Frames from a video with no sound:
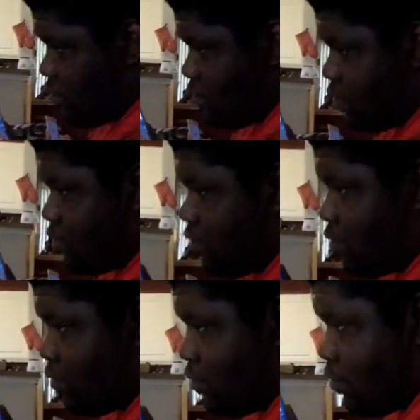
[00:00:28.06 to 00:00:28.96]

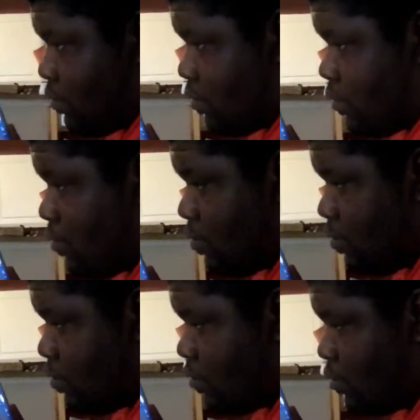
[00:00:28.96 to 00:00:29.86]

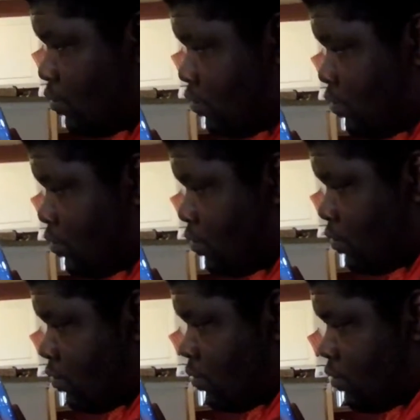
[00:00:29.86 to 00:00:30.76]

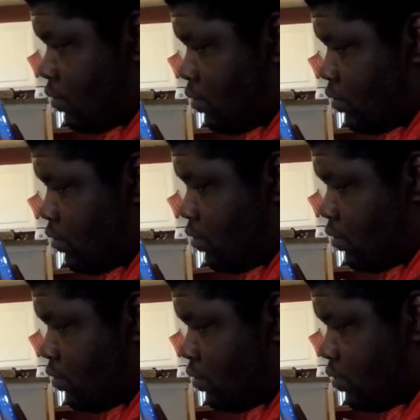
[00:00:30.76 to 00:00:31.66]

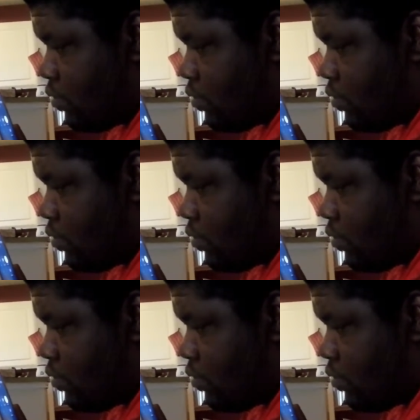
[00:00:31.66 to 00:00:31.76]
(no one is talking)